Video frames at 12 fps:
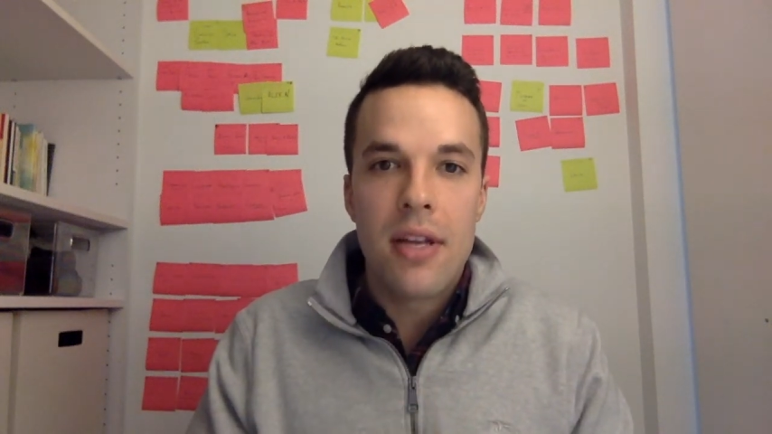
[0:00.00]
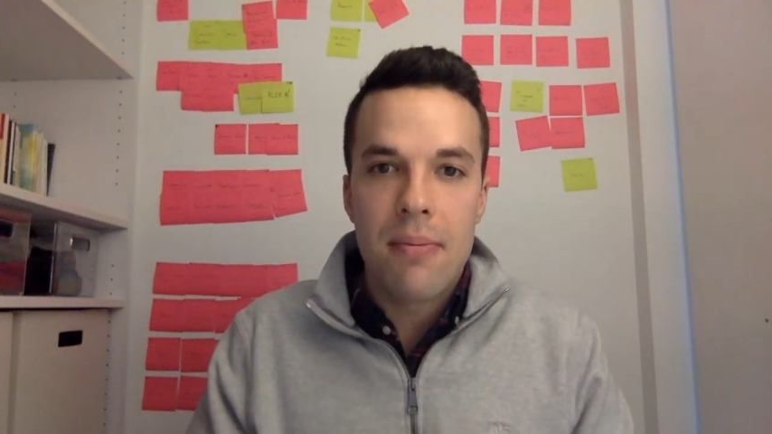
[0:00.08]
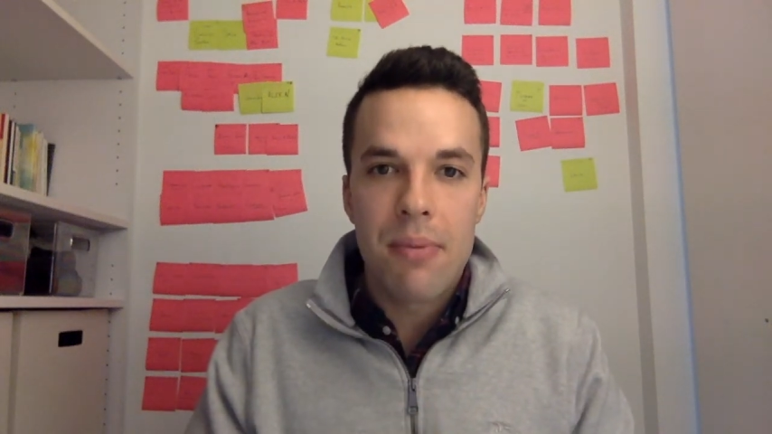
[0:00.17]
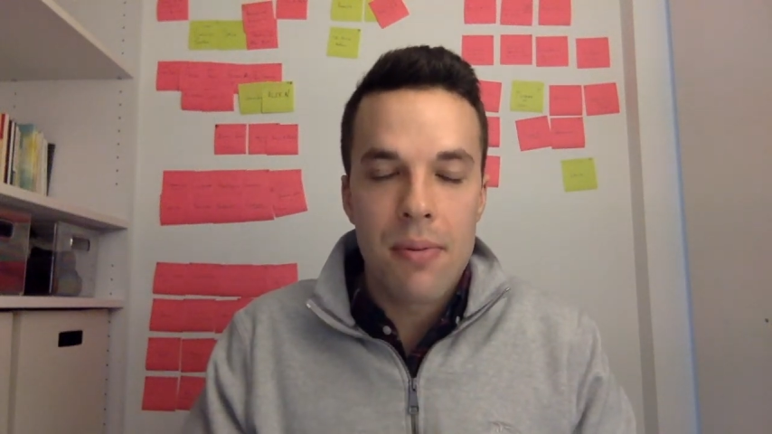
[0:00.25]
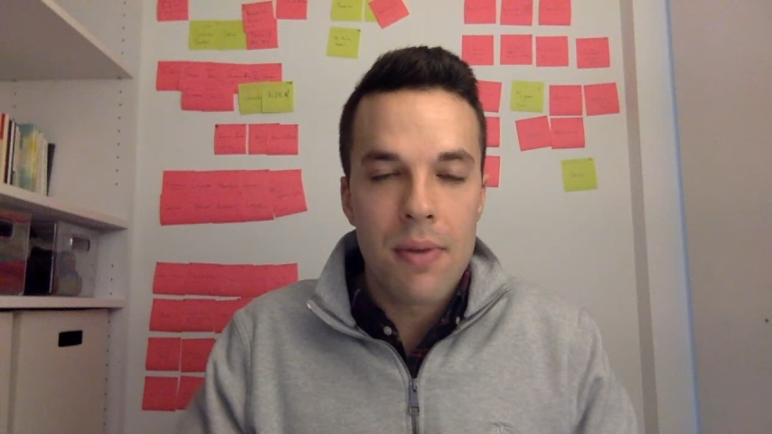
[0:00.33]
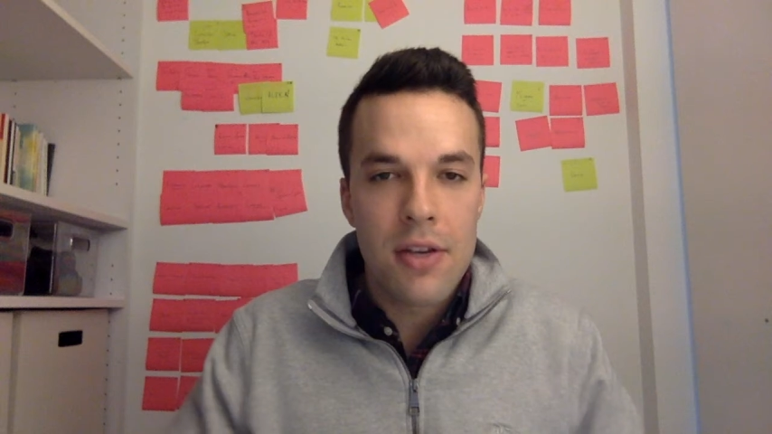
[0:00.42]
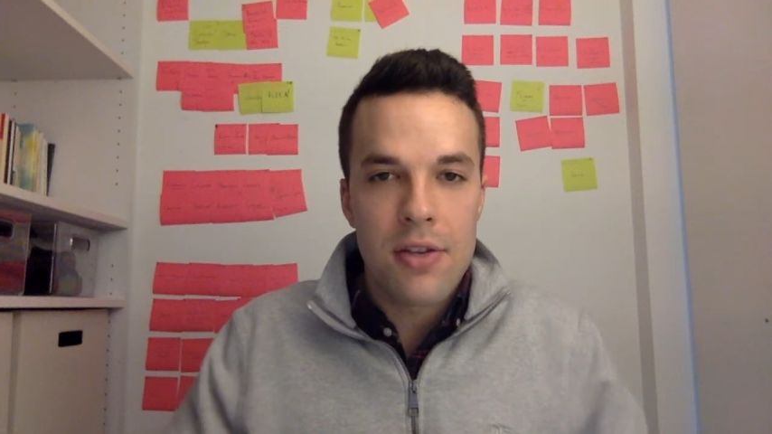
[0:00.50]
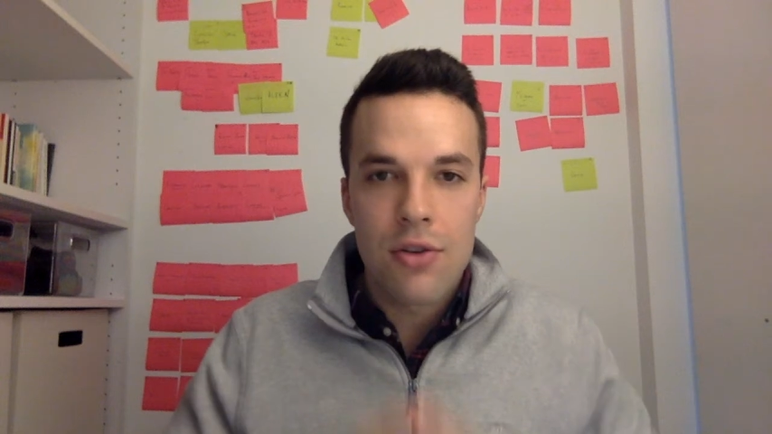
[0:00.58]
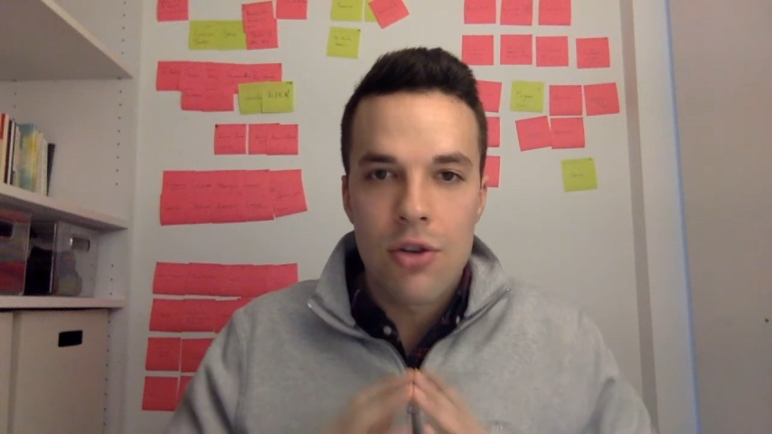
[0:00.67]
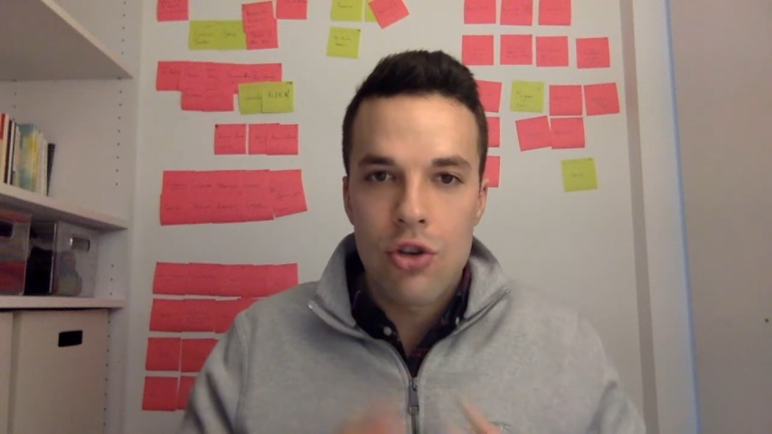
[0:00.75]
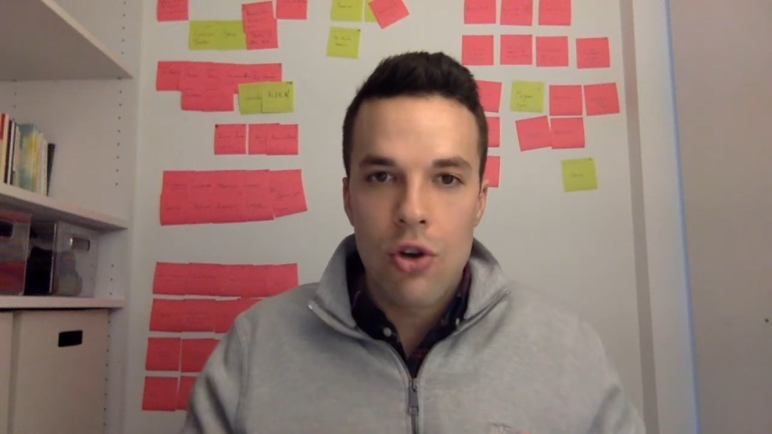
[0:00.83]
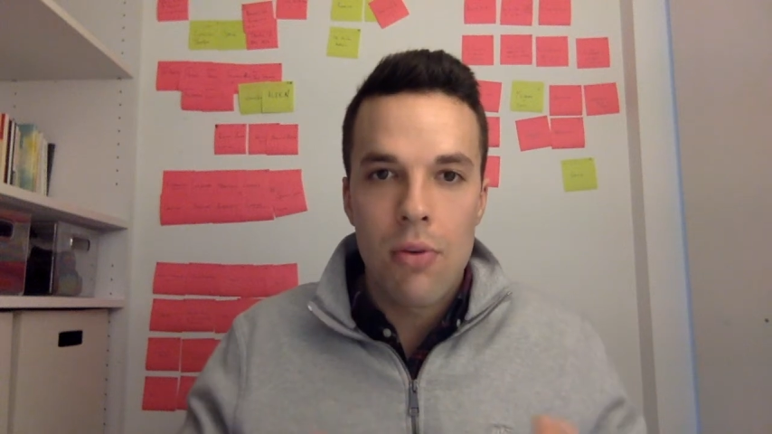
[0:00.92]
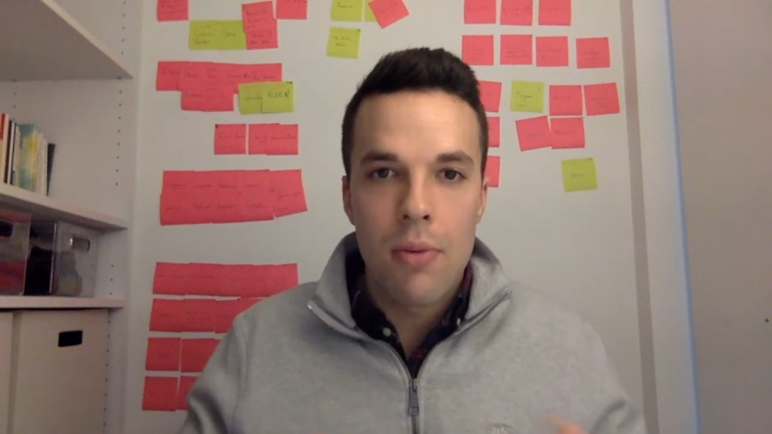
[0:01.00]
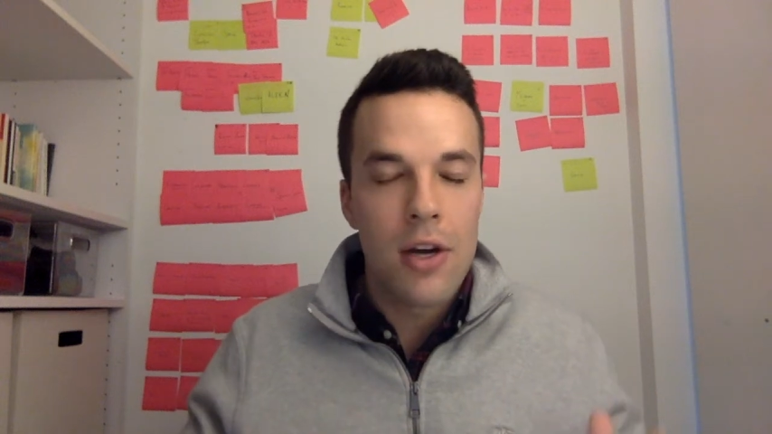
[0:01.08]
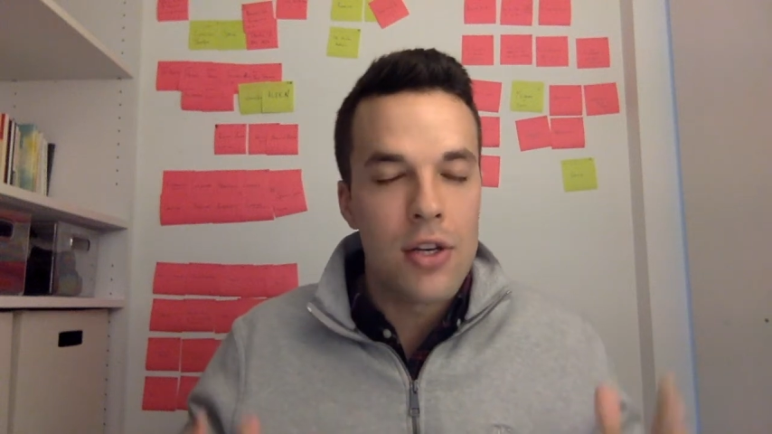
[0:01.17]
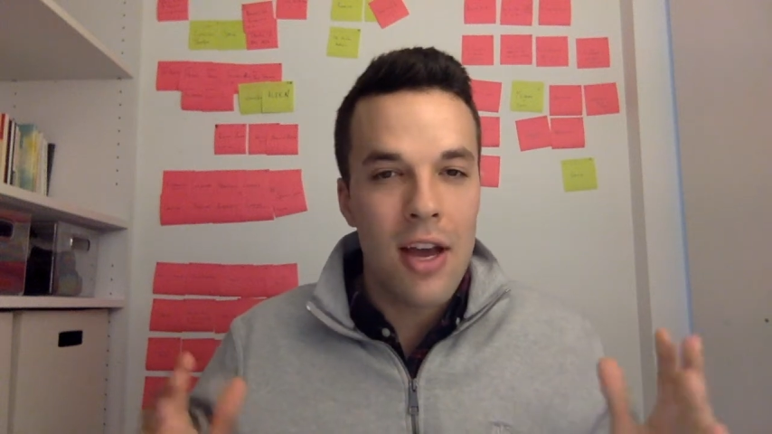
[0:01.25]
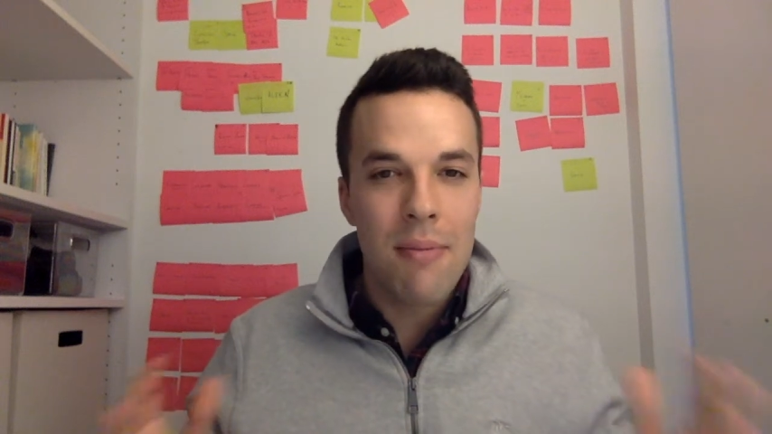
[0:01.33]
deeper, because there's so much.